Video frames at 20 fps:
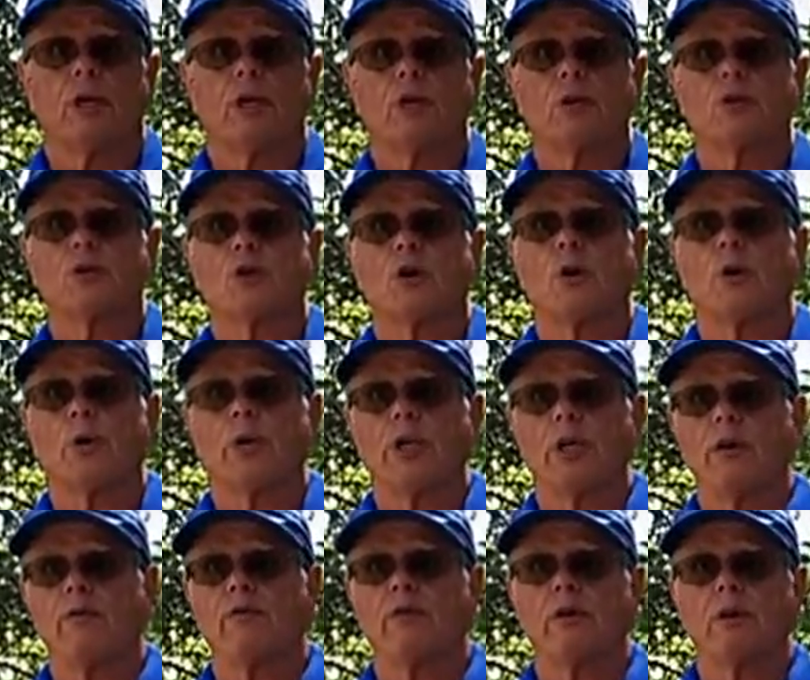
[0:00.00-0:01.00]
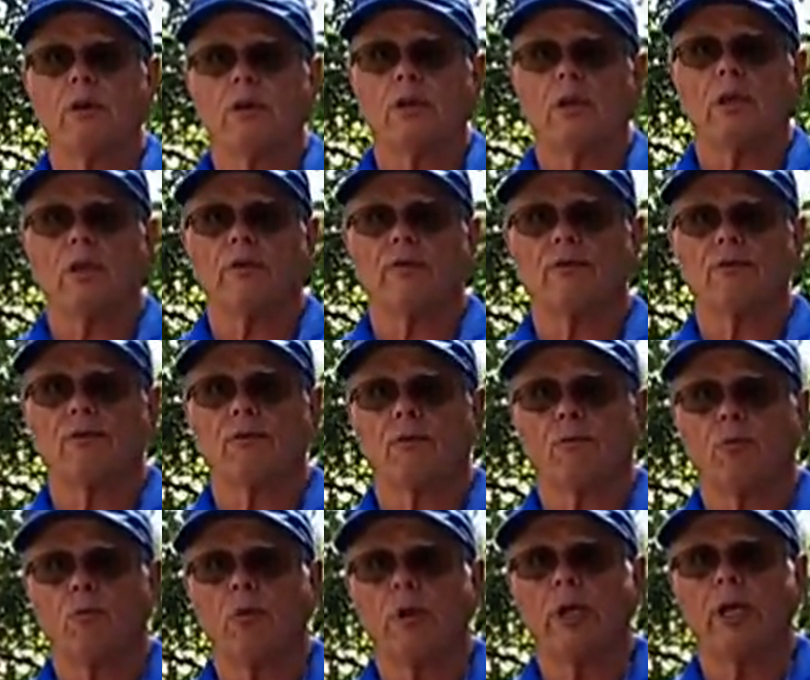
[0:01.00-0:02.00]
So even if
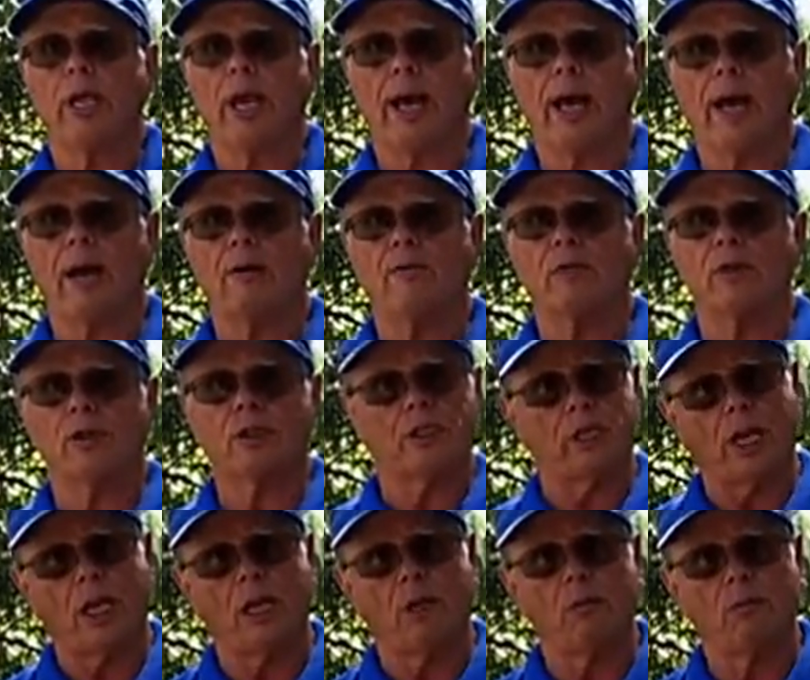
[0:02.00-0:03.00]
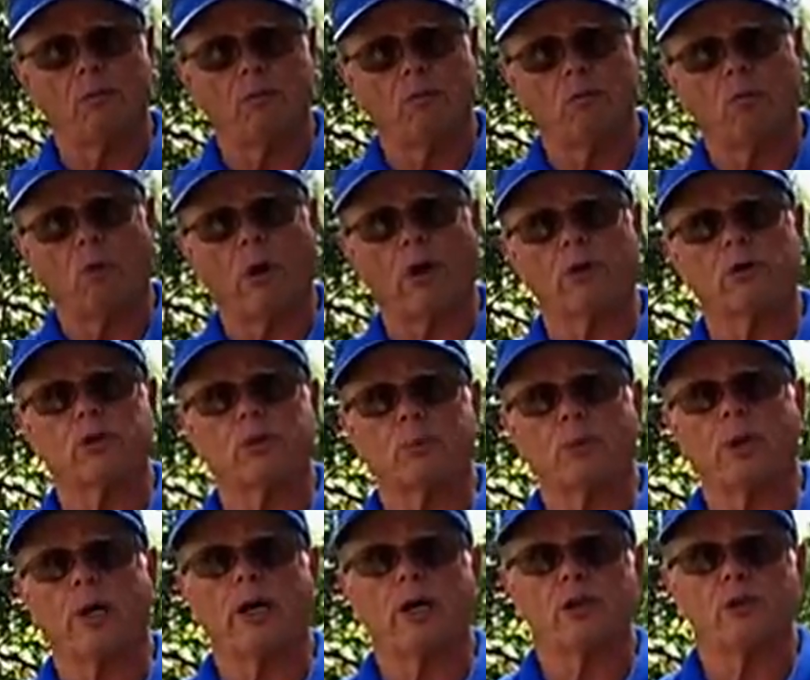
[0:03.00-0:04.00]
we have the same water
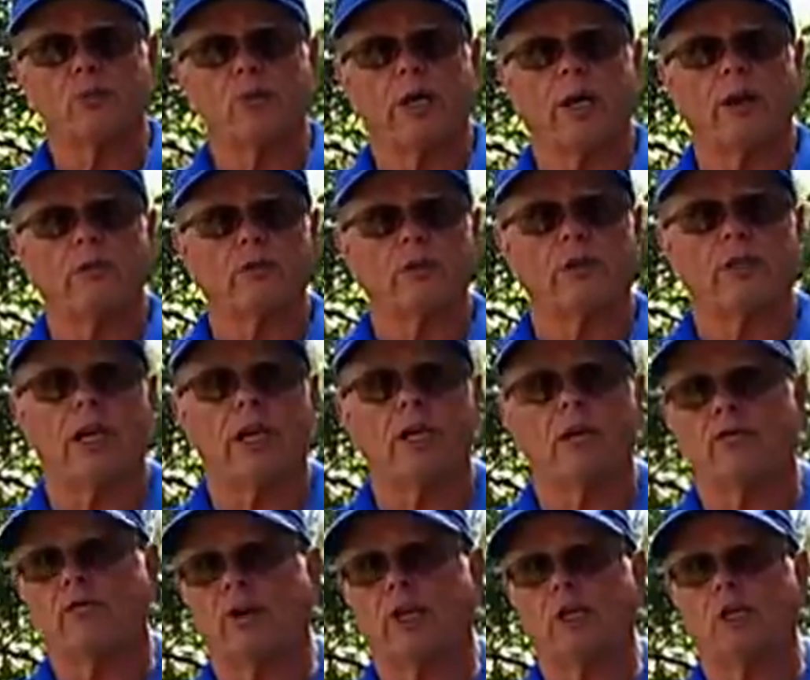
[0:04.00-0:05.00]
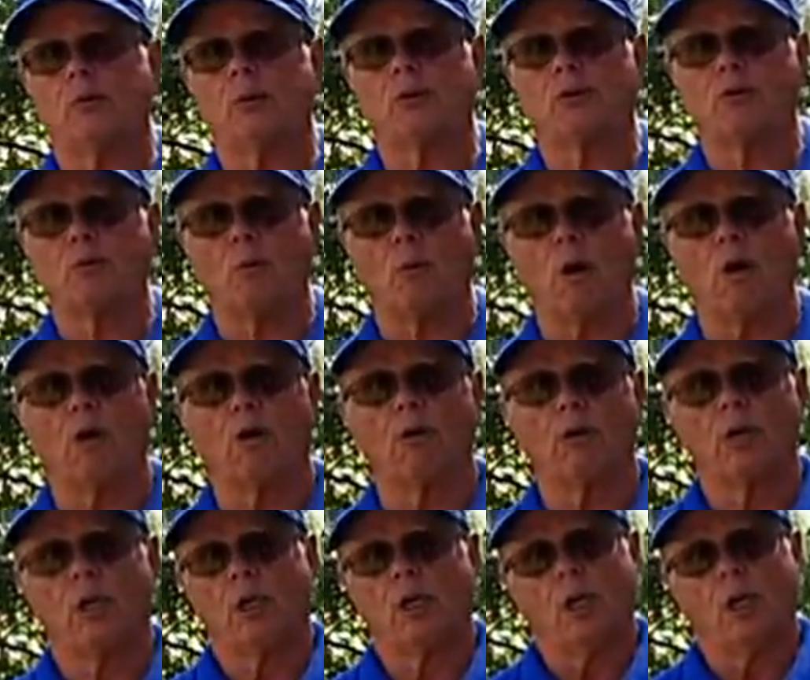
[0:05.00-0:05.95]
supply as we have today available tomorrow,